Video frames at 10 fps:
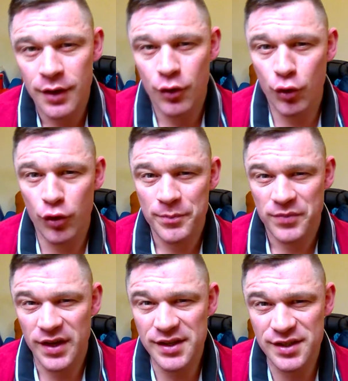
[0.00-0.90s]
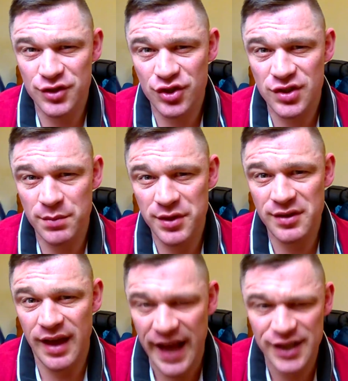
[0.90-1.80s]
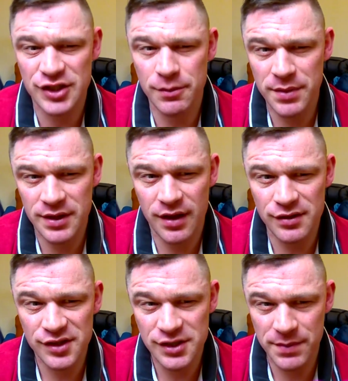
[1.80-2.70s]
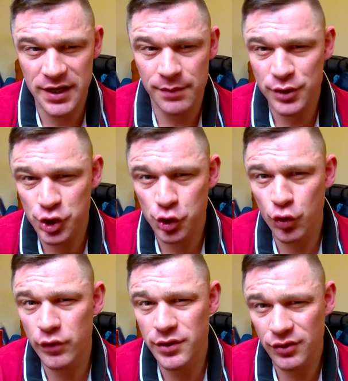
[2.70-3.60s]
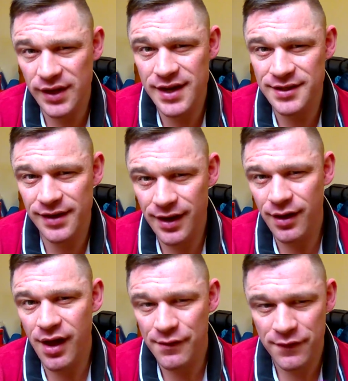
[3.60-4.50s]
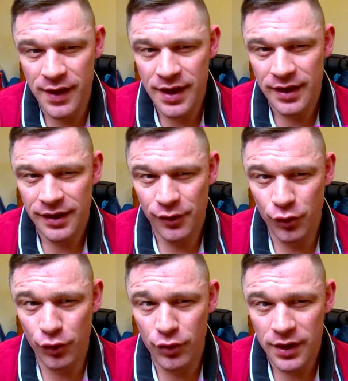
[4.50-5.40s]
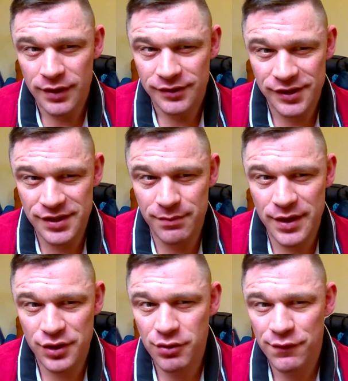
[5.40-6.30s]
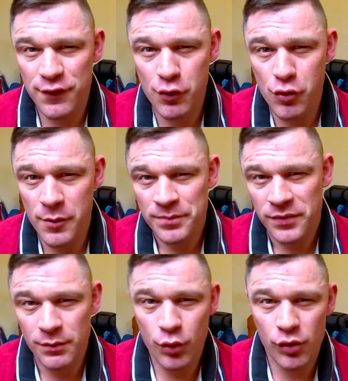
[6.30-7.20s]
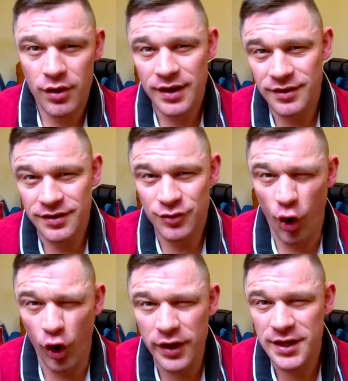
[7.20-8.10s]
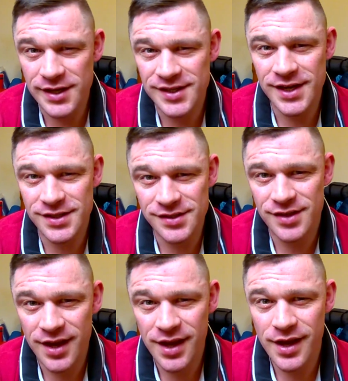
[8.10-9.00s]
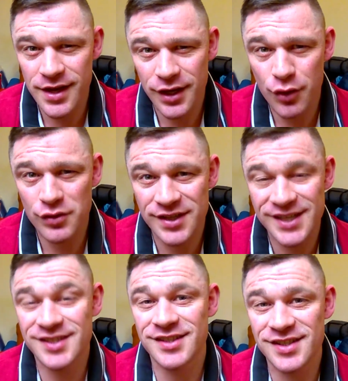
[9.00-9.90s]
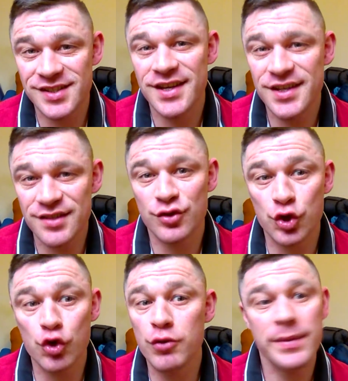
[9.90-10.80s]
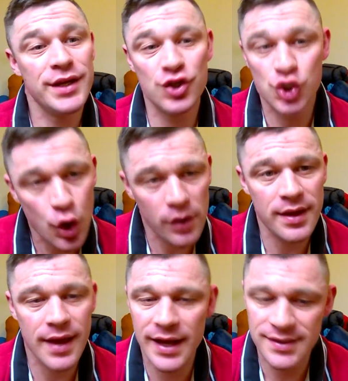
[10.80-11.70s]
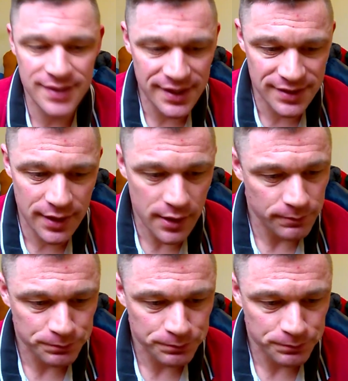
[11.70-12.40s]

Or is it just something that has to be done? Does it become a chore in your day-to-day life? Or does it make you feel more like the holiday season's here, you know, 'tis the season to be jolly, as they say?